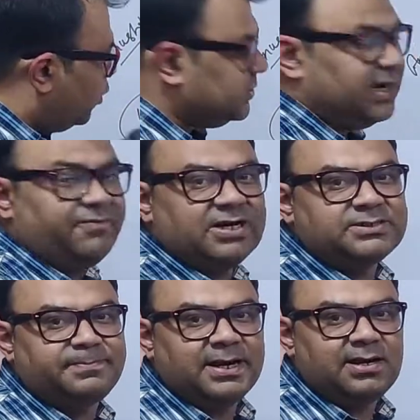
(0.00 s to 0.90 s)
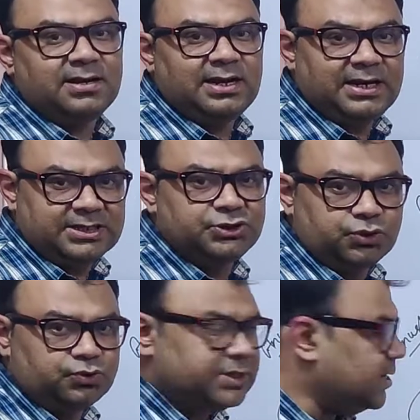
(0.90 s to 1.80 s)
positive aspect, it is
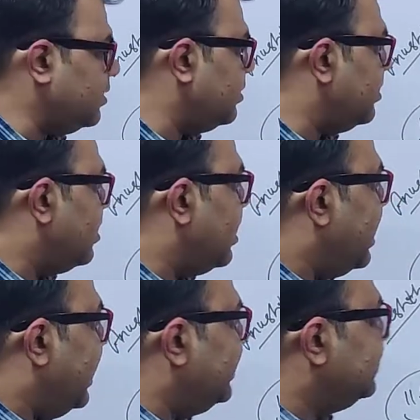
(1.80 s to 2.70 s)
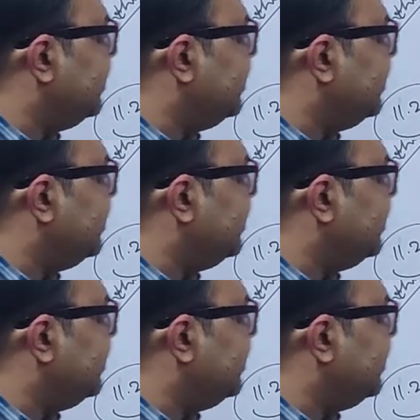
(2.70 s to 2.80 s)
used here, and